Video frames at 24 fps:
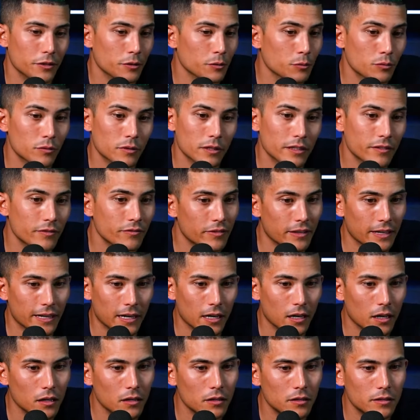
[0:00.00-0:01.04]
you live
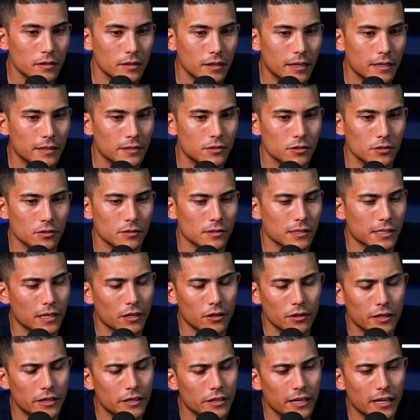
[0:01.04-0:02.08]
there. And so it's like,
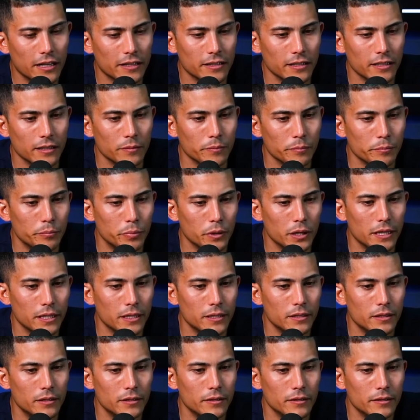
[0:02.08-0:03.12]
okay, you got them. But
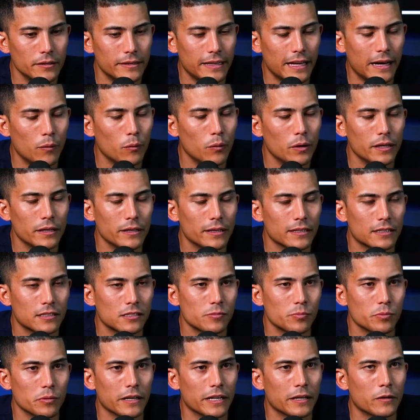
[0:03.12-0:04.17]
that wouldn't
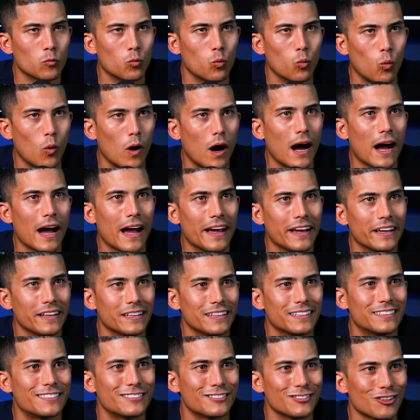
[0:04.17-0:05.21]
explain why
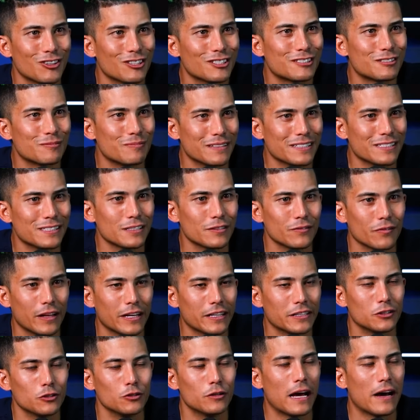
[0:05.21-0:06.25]
it's so expensive.
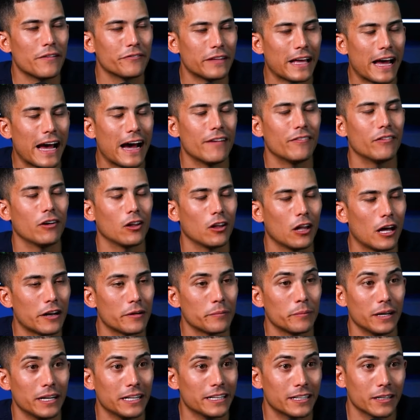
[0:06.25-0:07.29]
Like you'd have to have a lot
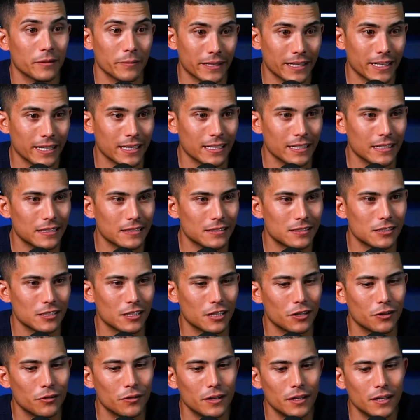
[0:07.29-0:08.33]
of money coming in. And
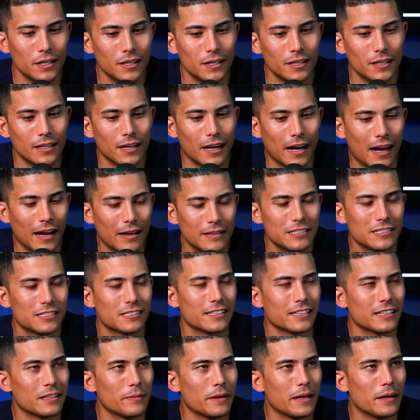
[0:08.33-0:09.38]
so mm-hmm. I just
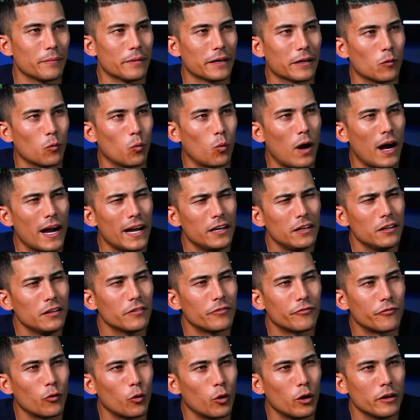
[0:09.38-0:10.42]
think about, it, I'm like, why do the
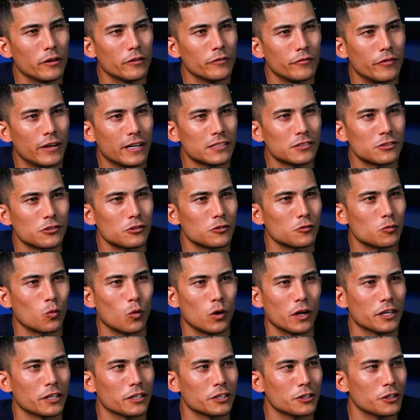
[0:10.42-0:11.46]
foreign investors
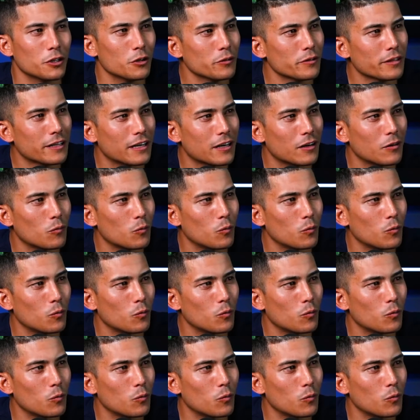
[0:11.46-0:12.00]
want to go there?